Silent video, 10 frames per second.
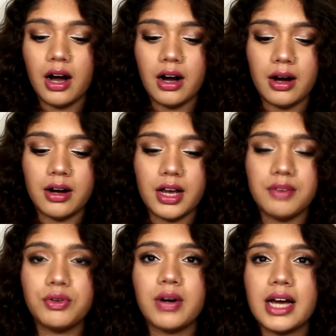
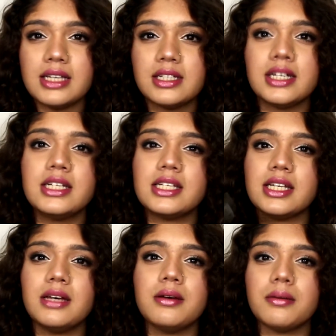If you guys didn't
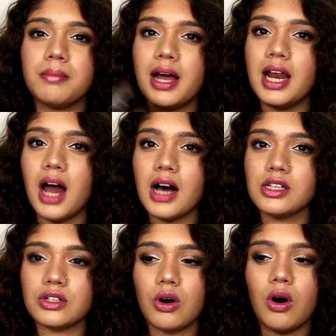see my
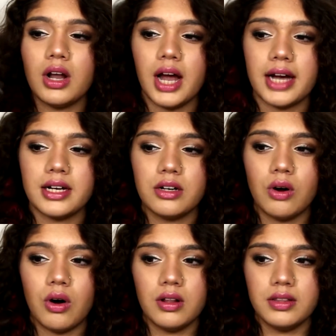last haul, I did
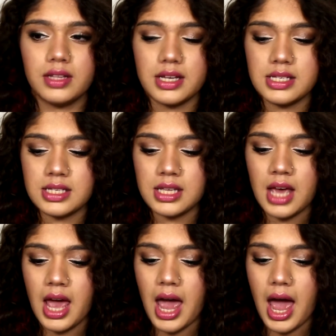haul this
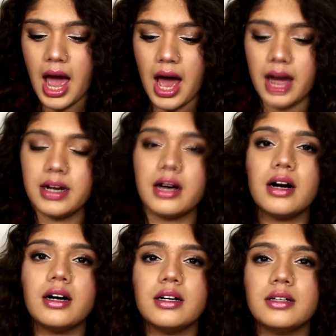and
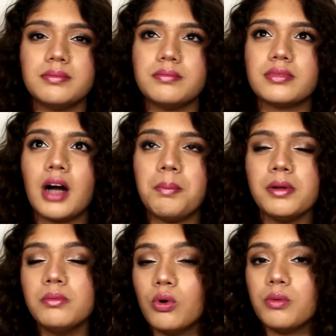a
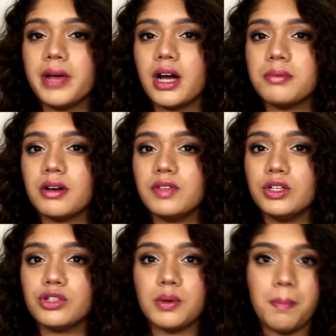couple more Makeup
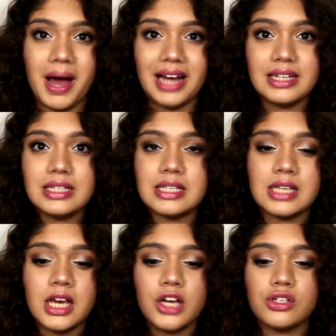Revolution palettes.